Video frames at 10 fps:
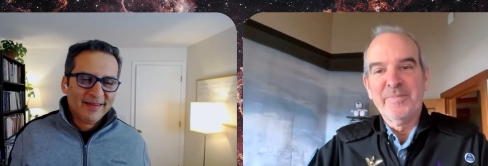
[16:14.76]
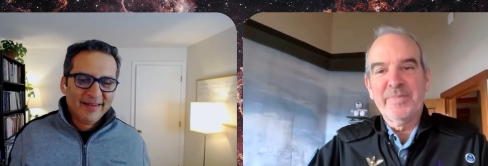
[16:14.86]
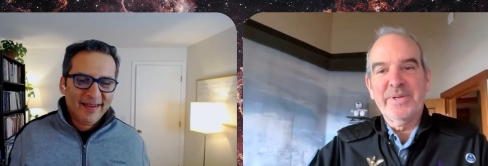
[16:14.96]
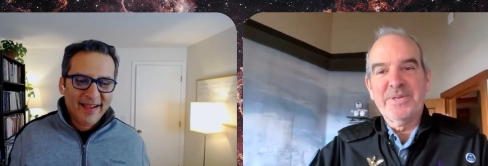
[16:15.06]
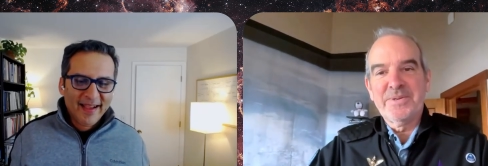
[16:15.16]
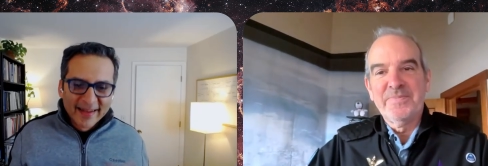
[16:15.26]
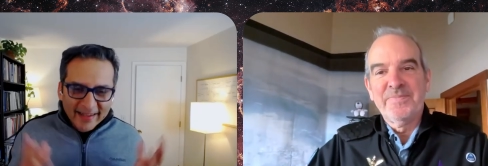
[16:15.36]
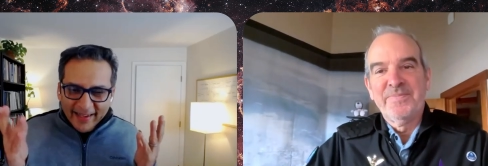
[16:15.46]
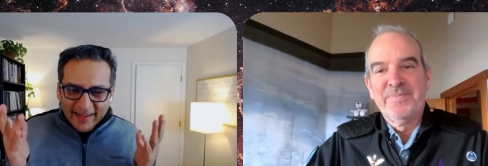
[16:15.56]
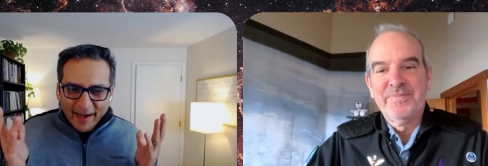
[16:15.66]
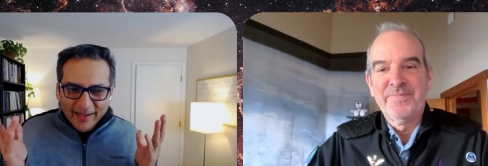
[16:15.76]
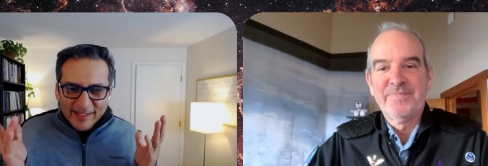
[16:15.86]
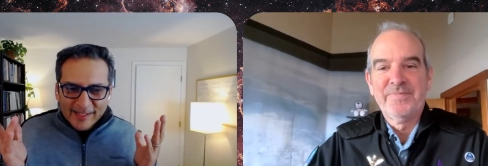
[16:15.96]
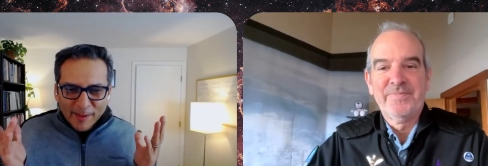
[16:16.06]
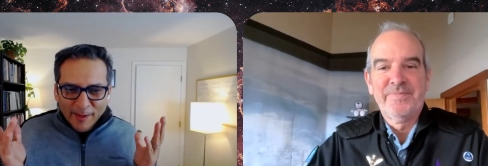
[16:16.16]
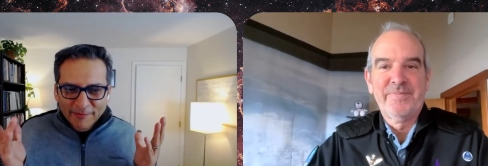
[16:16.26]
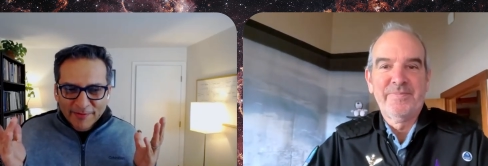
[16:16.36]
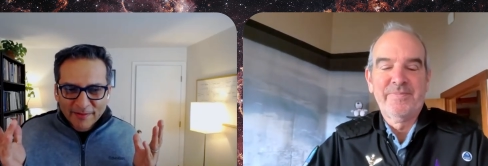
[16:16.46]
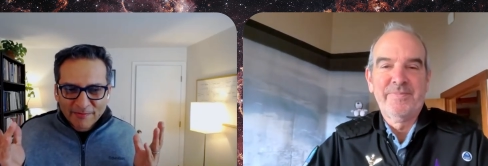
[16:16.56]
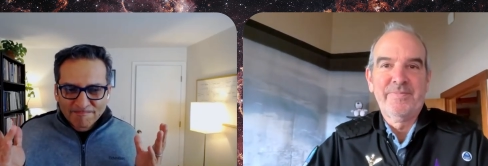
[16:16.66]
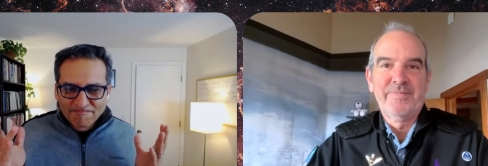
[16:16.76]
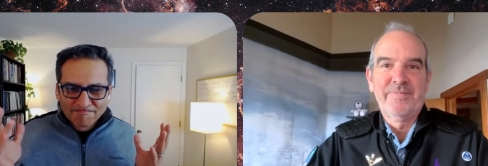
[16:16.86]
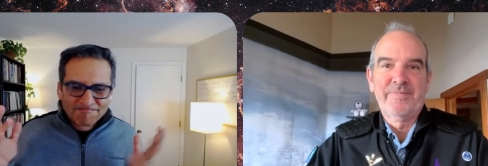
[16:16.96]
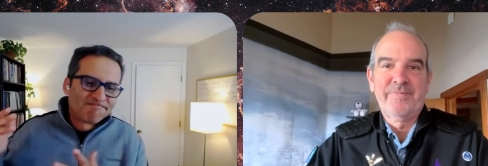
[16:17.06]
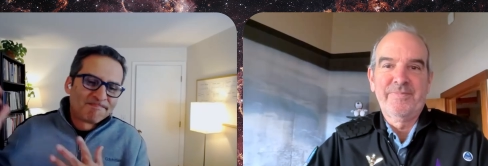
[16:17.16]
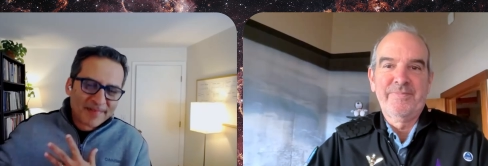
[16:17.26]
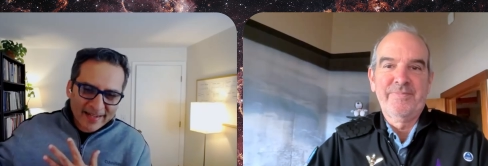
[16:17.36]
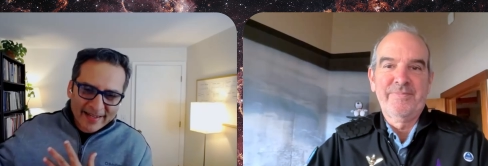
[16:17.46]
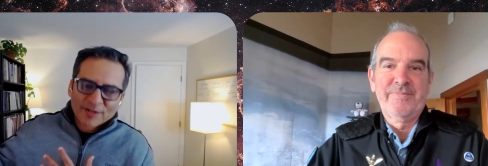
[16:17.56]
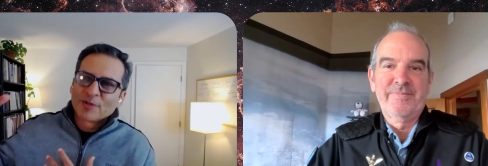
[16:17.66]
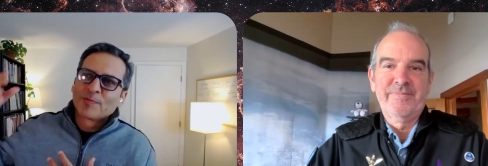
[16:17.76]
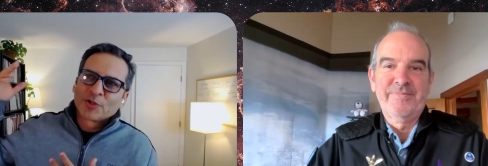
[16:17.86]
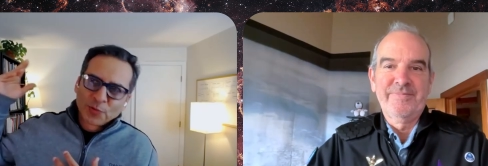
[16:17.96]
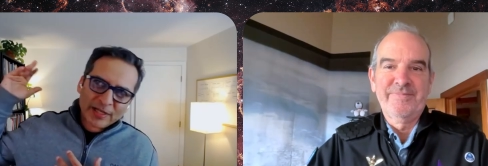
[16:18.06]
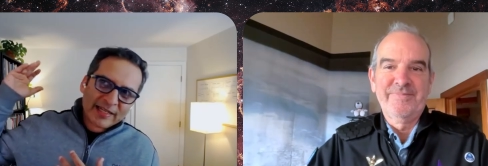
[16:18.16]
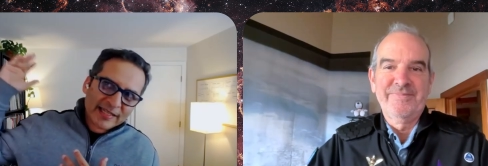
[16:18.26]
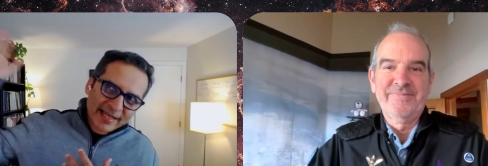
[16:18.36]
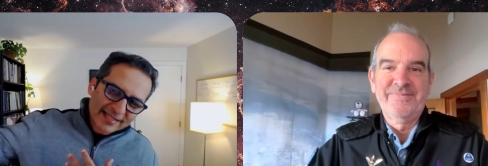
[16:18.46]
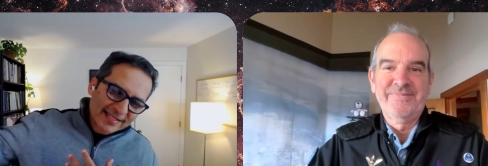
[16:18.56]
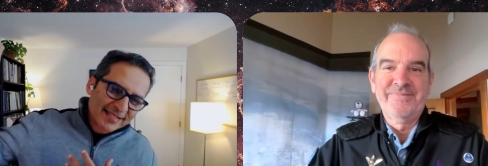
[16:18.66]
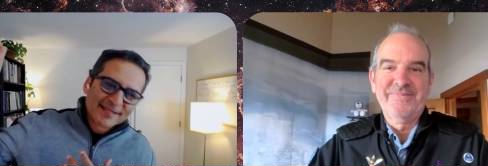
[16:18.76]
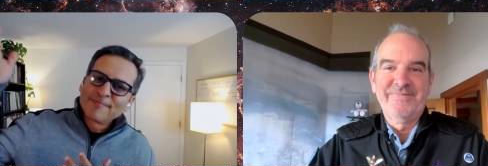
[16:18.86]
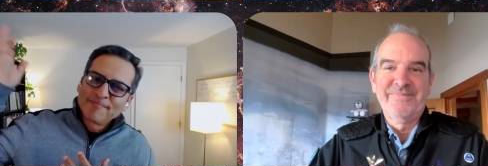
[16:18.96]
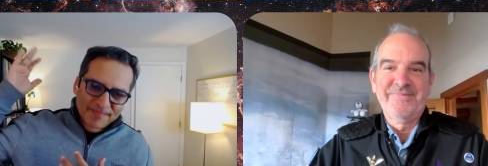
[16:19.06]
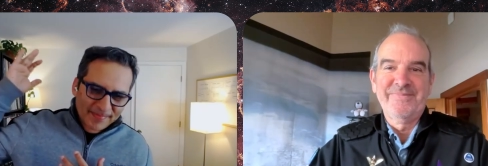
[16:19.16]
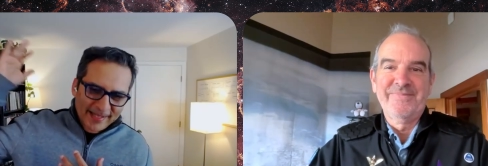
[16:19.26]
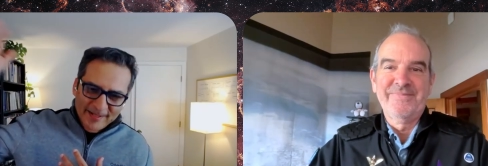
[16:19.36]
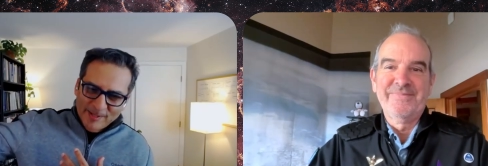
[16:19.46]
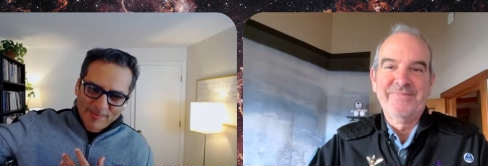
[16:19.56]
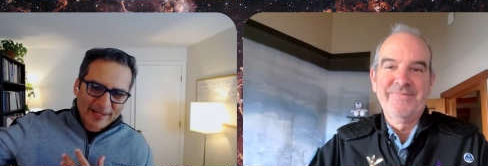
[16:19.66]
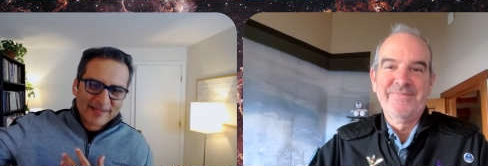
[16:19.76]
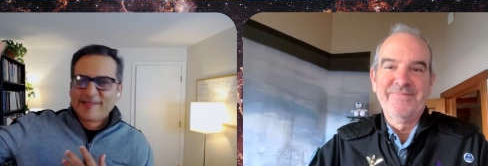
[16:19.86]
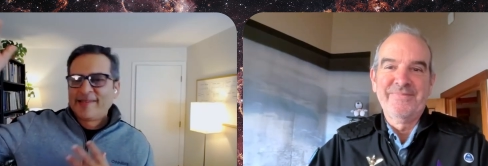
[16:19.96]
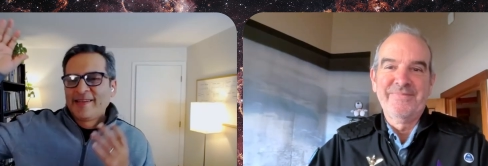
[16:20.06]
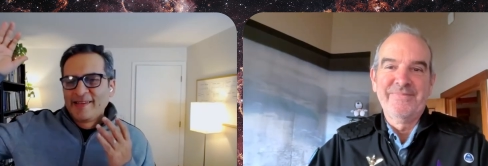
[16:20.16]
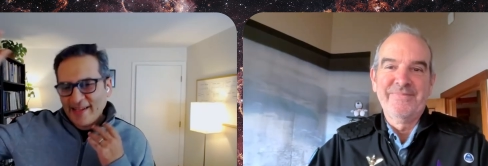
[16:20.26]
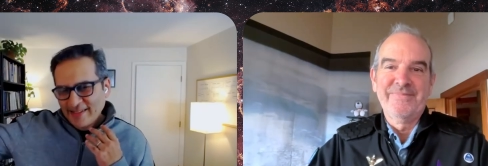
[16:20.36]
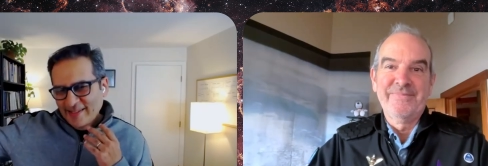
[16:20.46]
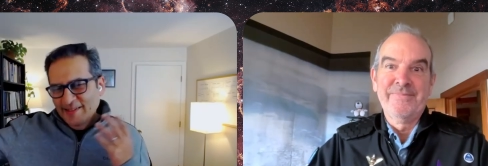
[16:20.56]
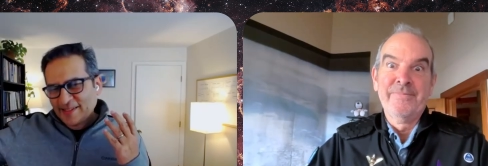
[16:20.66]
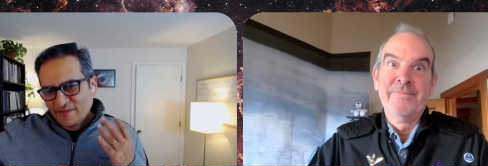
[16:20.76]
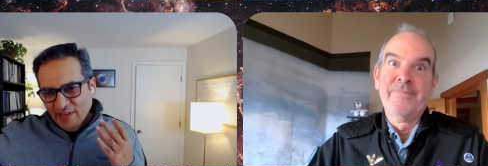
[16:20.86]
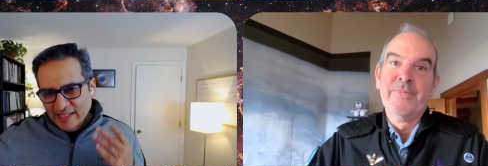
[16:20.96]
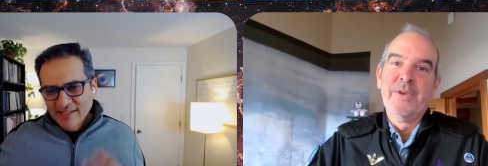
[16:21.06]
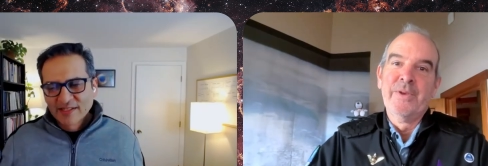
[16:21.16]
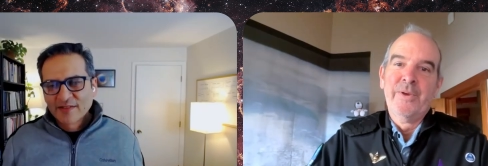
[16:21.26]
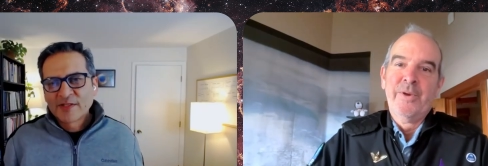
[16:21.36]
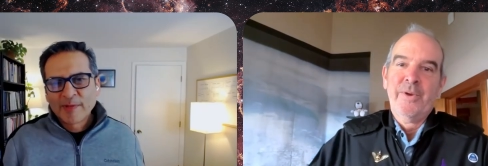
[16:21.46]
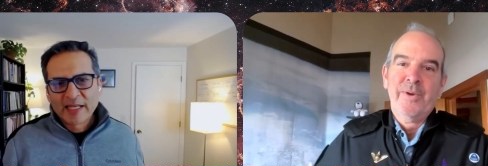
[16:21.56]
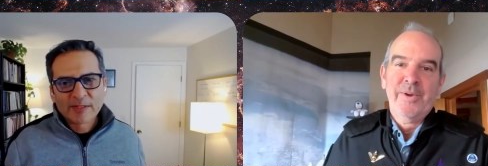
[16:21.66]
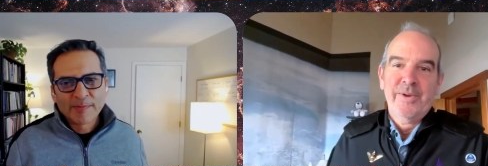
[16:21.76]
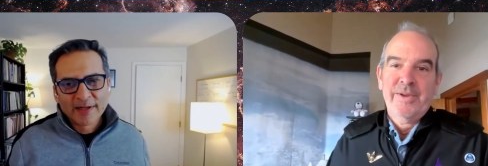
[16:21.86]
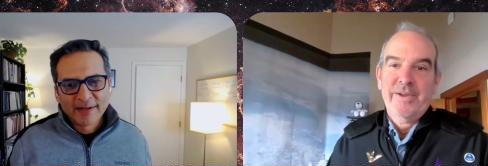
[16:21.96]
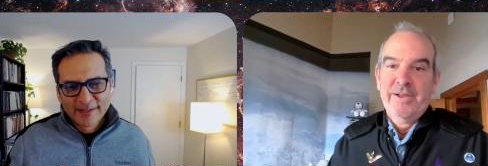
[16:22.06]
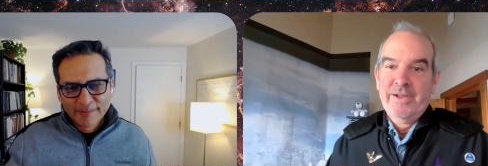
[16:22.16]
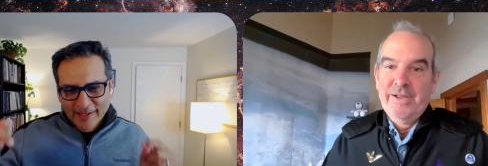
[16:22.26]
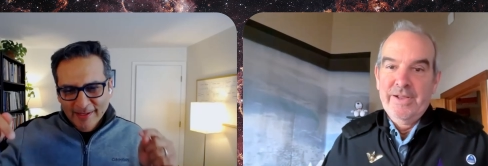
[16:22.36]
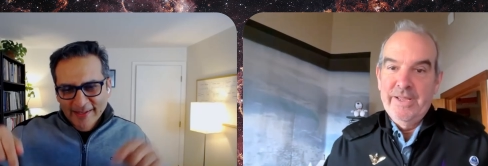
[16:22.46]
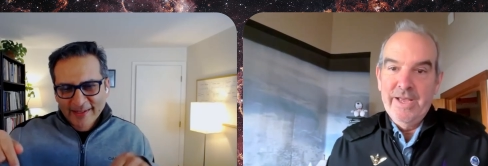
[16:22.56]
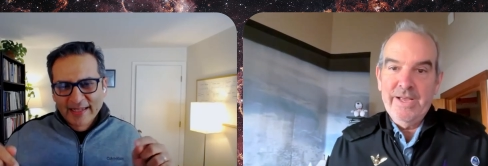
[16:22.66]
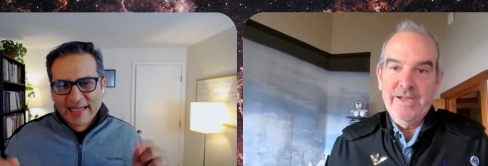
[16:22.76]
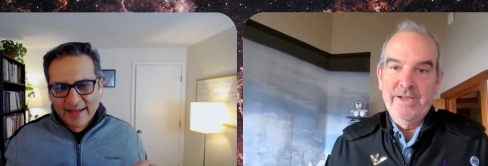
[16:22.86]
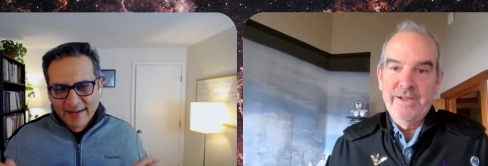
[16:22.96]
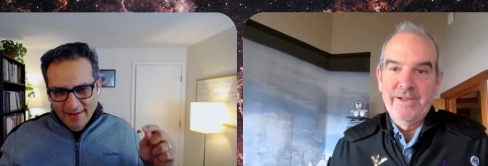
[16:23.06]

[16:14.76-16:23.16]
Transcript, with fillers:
Speaker 1: Please. And again, I just love the connection between yes, there is space, and yes, there is vastness of space, but ultimately